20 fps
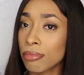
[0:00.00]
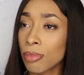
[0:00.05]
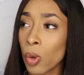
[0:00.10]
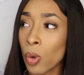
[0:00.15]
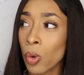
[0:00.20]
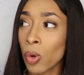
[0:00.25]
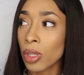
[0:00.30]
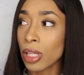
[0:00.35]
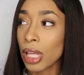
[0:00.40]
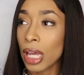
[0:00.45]

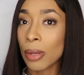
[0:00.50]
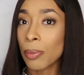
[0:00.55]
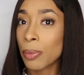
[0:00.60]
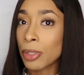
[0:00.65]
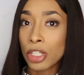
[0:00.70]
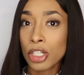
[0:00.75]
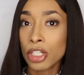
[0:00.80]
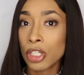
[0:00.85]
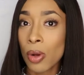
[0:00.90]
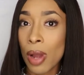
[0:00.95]
Or like, we
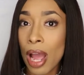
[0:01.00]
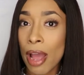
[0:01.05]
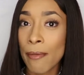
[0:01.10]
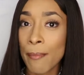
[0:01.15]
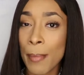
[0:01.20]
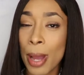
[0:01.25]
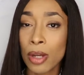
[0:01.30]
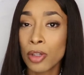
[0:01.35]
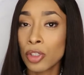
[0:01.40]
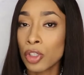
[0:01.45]
just don't have
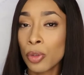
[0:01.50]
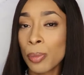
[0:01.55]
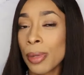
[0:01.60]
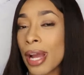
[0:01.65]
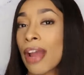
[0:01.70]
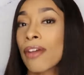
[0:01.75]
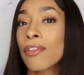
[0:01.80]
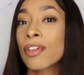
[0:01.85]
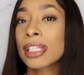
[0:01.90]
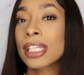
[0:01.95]
Mountain Dew,
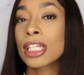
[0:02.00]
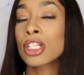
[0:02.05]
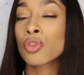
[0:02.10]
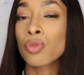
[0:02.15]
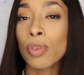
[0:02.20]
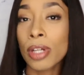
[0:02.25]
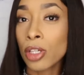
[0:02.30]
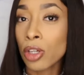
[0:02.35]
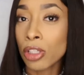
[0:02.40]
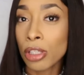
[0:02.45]
but everything is
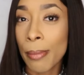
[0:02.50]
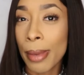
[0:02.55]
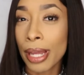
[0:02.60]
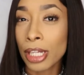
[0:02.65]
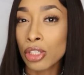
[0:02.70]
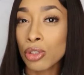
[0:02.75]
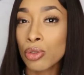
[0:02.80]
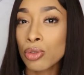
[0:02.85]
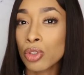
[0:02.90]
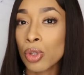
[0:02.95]
written on the
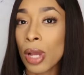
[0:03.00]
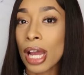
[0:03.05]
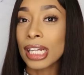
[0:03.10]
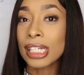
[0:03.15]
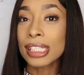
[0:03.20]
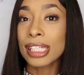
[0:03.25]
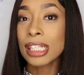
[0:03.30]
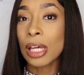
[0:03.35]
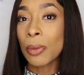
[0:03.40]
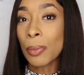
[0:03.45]
menu. So
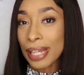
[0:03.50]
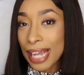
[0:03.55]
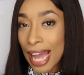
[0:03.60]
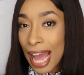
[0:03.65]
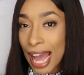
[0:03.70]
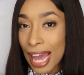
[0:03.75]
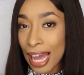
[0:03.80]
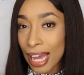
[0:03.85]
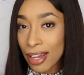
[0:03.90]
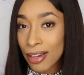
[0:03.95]
anything that we
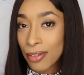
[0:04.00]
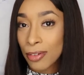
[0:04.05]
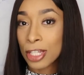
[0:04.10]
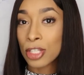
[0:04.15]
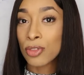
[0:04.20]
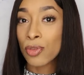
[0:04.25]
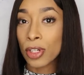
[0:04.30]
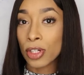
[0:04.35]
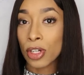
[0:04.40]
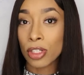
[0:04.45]
have
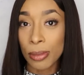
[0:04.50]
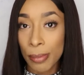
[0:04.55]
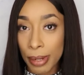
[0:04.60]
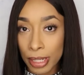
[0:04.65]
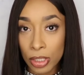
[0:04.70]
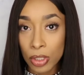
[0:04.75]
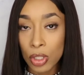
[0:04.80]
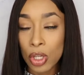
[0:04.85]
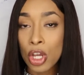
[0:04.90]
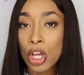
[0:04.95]
is written on the
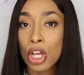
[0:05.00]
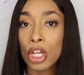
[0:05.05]
menu.